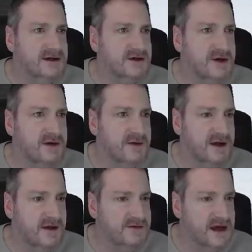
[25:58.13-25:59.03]
So that's the tree
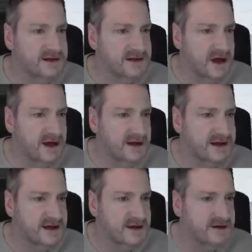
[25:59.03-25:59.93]
for the left-hand
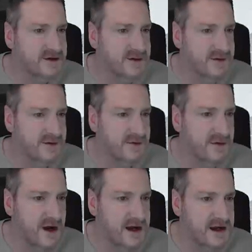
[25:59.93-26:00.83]
side. Let's get the tree for the
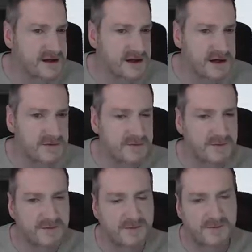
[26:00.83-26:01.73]
right-hand side.